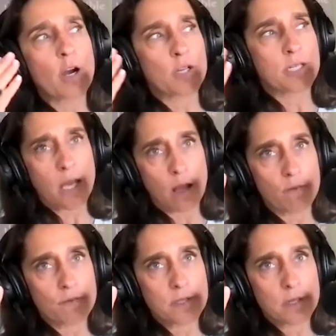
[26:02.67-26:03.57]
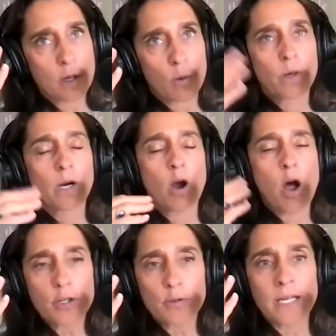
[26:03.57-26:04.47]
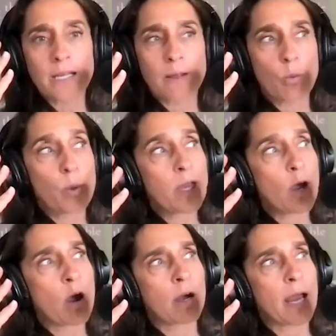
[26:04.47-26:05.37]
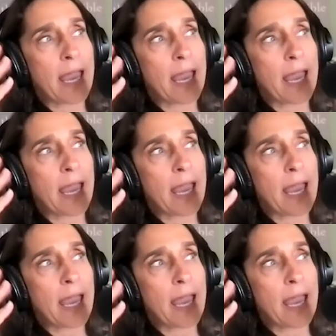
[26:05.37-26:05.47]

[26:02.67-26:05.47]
ourselves. We are honoring that we are